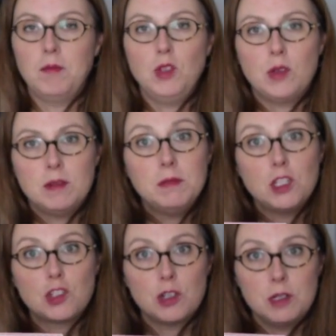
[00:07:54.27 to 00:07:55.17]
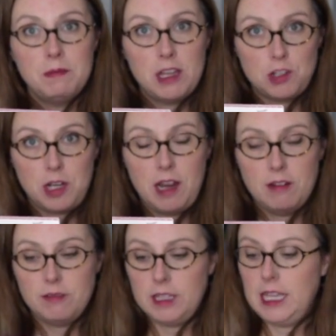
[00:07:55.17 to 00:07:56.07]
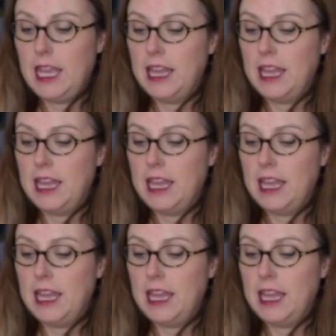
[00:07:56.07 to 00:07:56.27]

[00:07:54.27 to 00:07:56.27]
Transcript: you can be sure to measure carefully